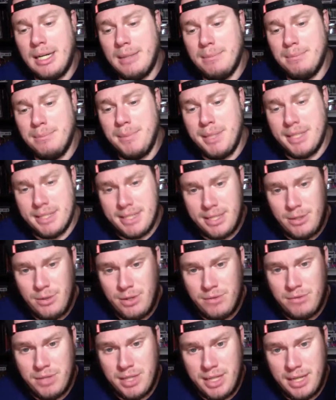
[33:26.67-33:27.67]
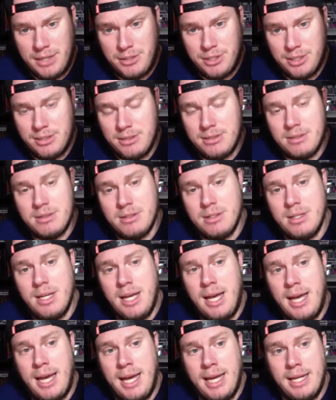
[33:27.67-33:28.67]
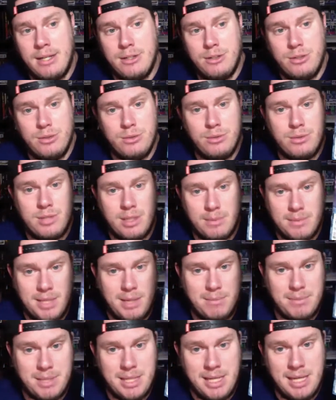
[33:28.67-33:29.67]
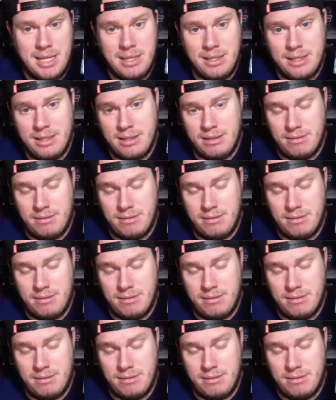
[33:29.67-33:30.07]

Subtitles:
because I do have connections. I do sometimes get